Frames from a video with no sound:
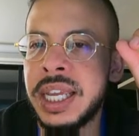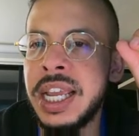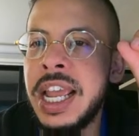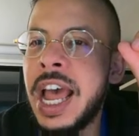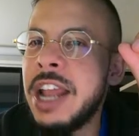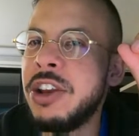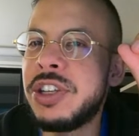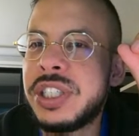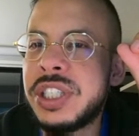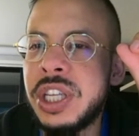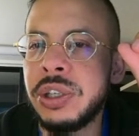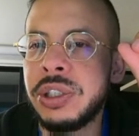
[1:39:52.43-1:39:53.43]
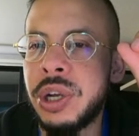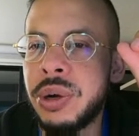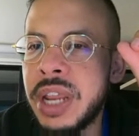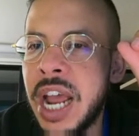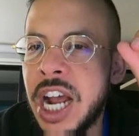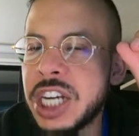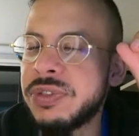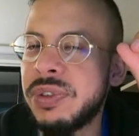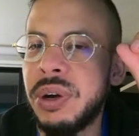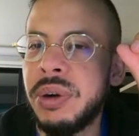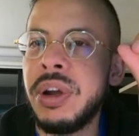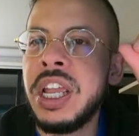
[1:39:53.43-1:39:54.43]
And you still don't cash flow,
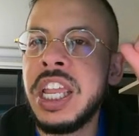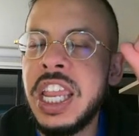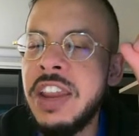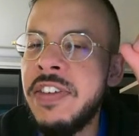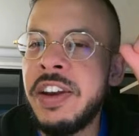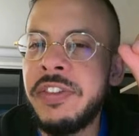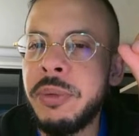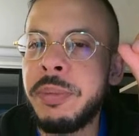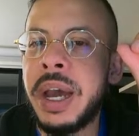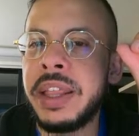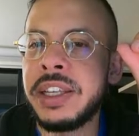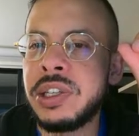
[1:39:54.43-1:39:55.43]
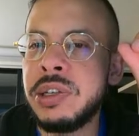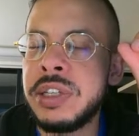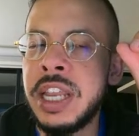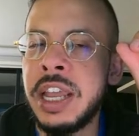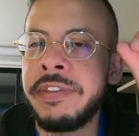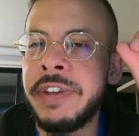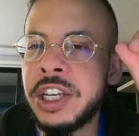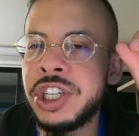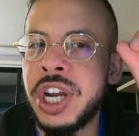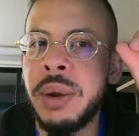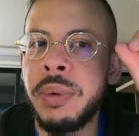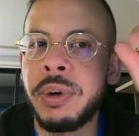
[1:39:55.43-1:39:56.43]
even if you buy this using FHA,
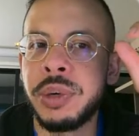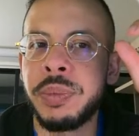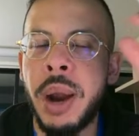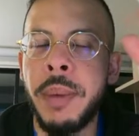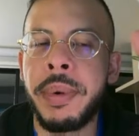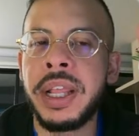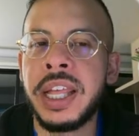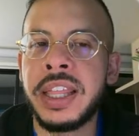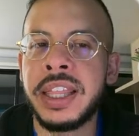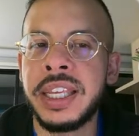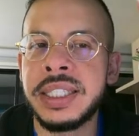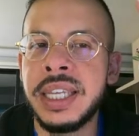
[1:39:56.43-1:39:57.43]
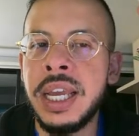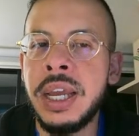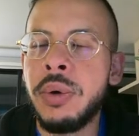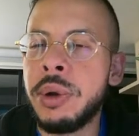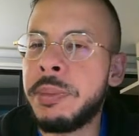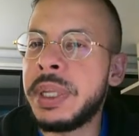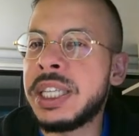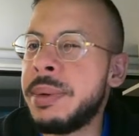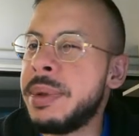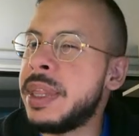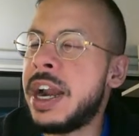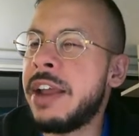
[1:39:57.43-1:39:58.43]
which a property like this would be something
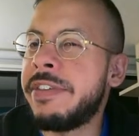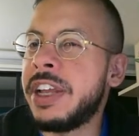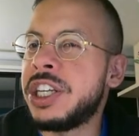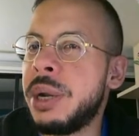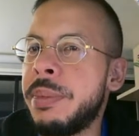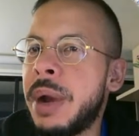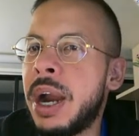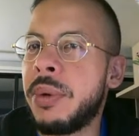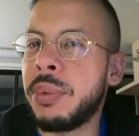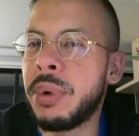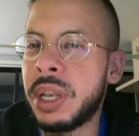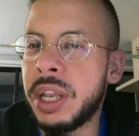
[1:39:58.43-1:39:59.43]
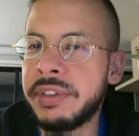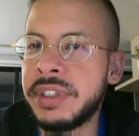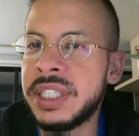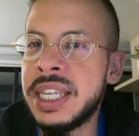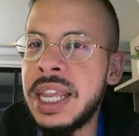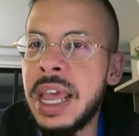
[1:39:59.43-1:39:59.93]
that an FHA buyer would love to see at